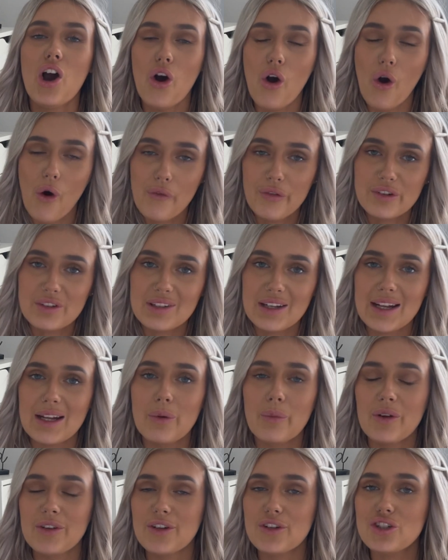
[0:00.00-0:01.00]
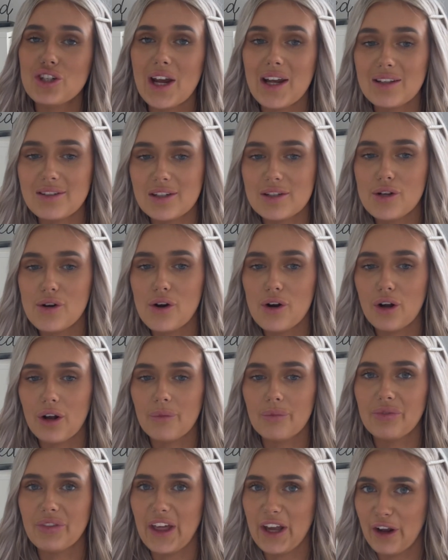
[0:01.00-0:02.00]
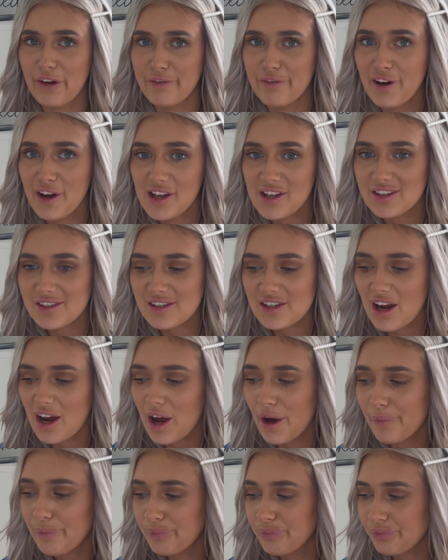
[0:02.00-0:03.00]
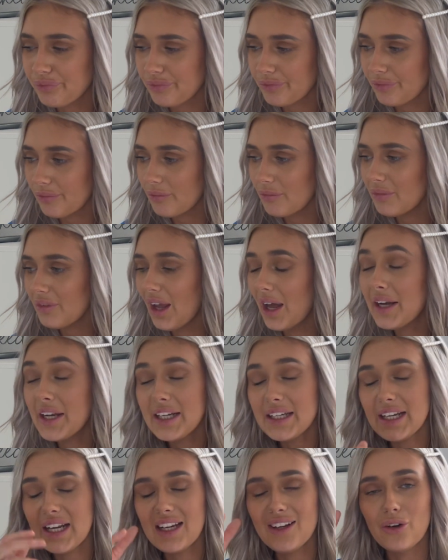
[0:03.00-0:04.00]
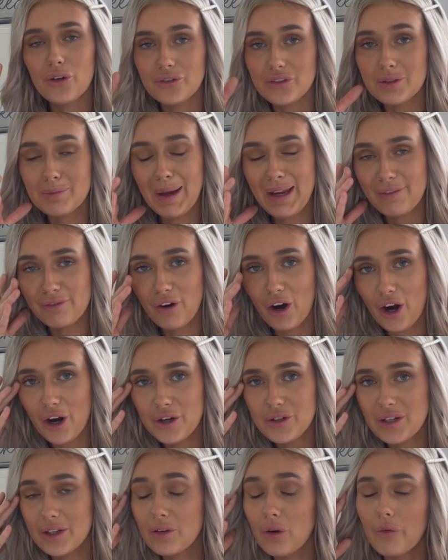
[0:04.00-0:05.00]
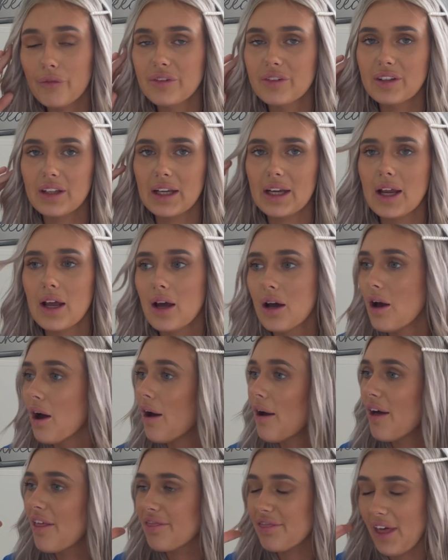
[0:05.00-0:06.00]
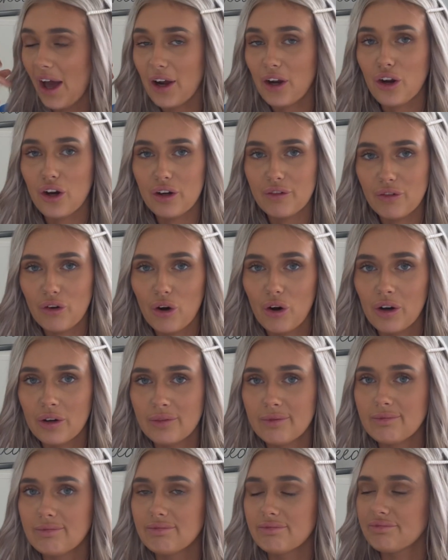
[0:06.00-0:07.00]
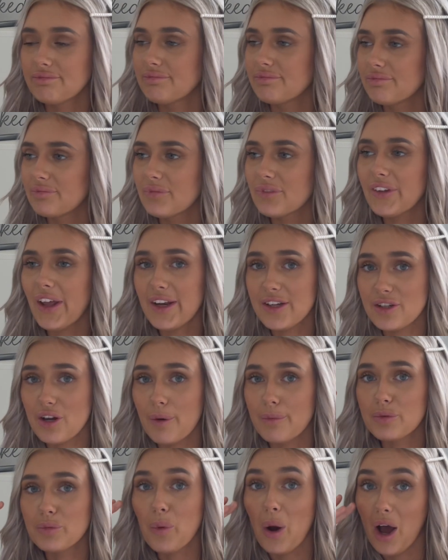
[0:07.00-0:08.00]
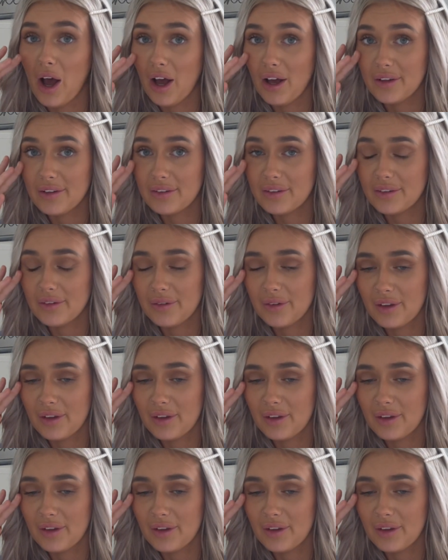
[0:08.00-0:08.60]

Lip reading: Obviously, when you chase a dog, they go faster and he nearly got to the main road and obviously that could have gone 10 times worse.